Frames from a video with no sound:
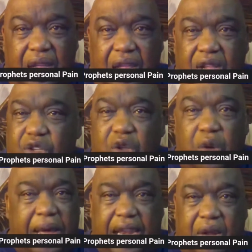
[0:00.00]
There's
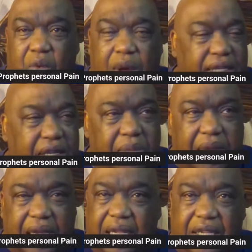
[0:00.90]
nobody watching me
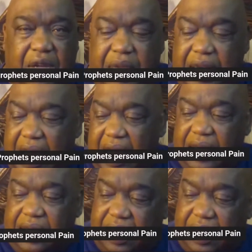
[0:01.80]
can tell me God